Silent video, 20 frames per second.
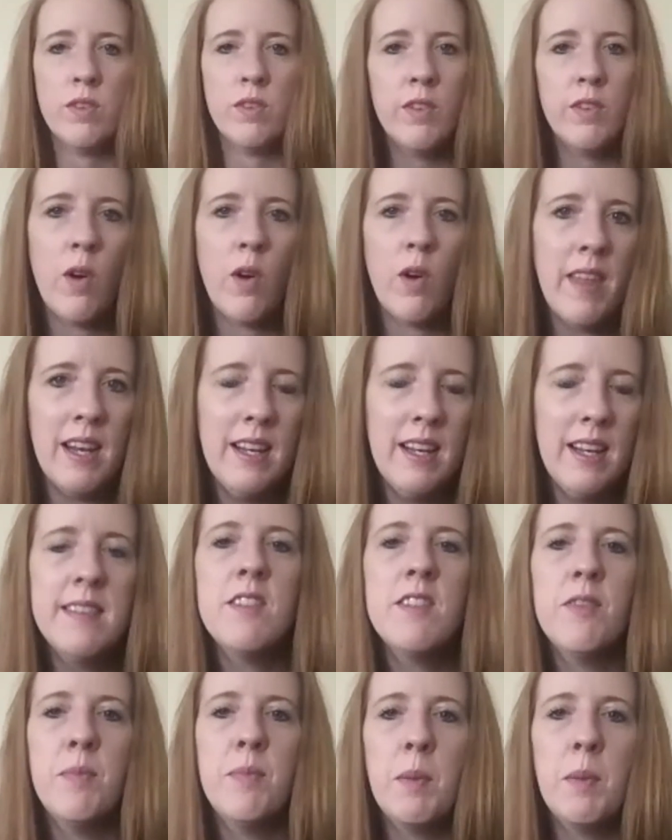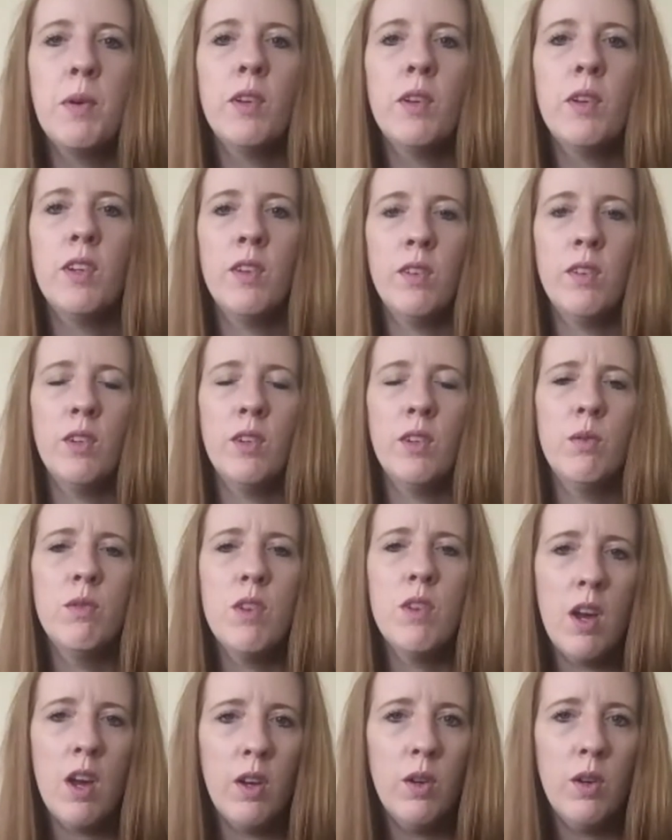you've got that list of people you
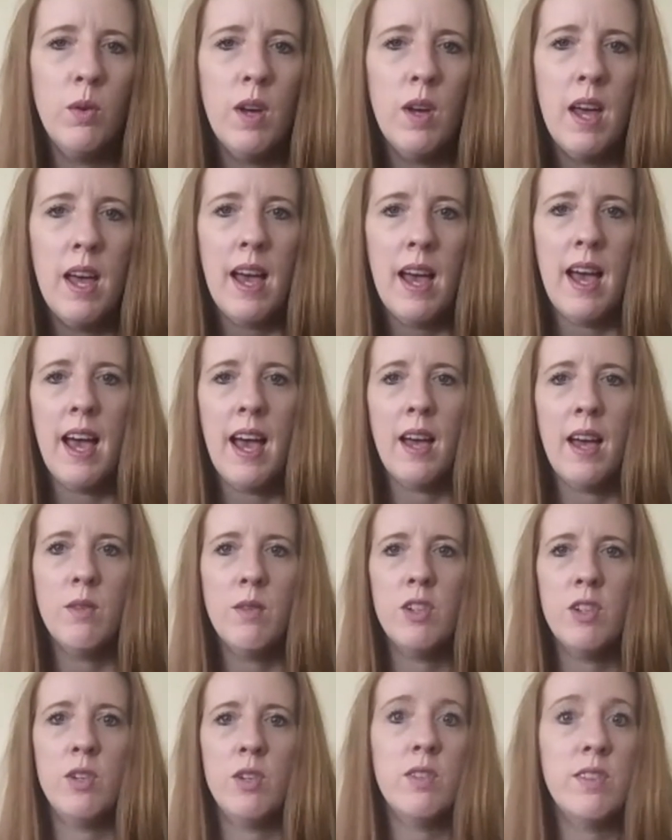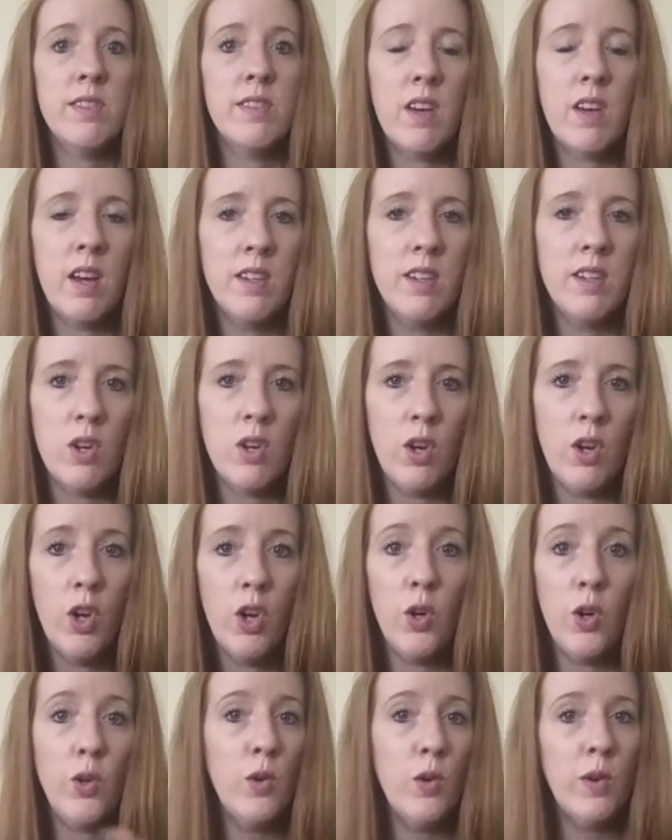know, how do you decide
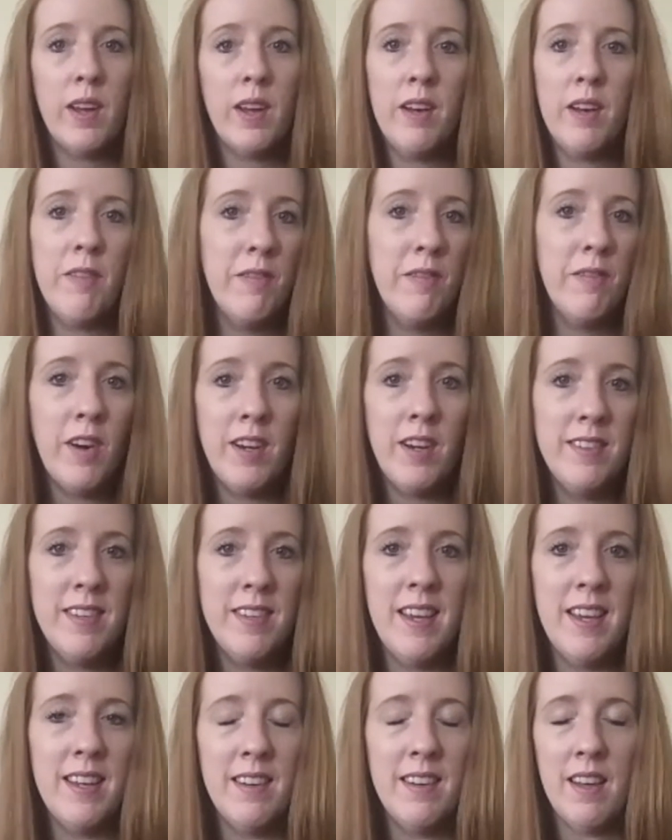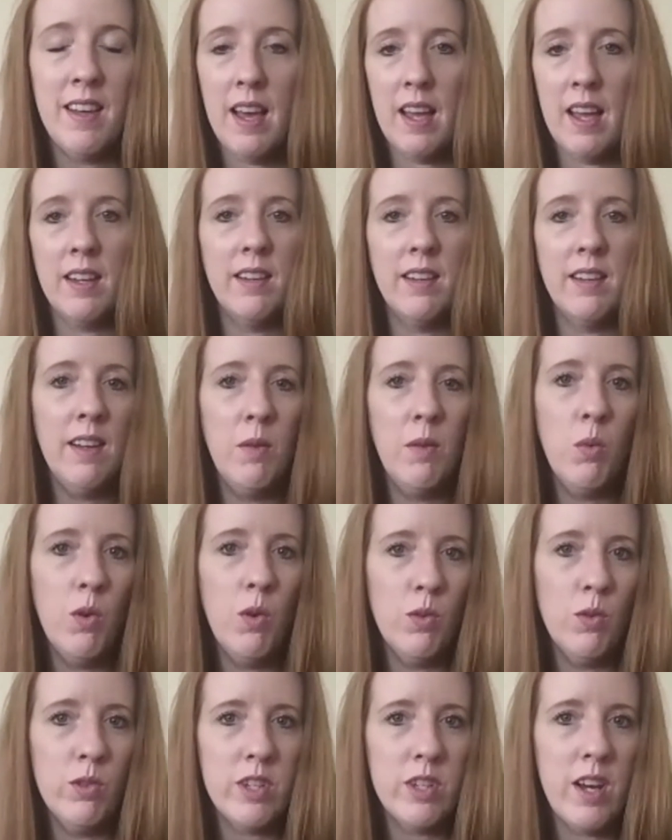who you're going to invite in and in what
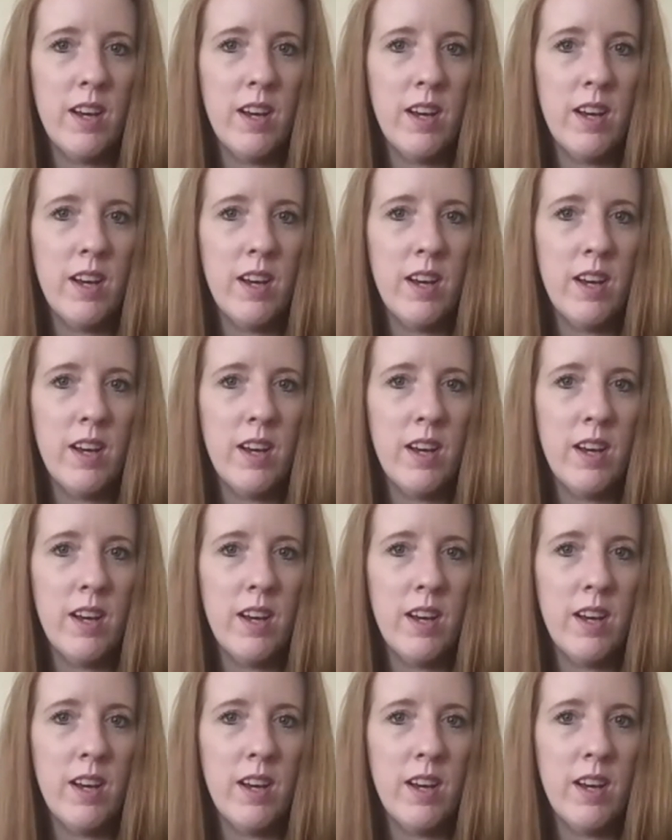order?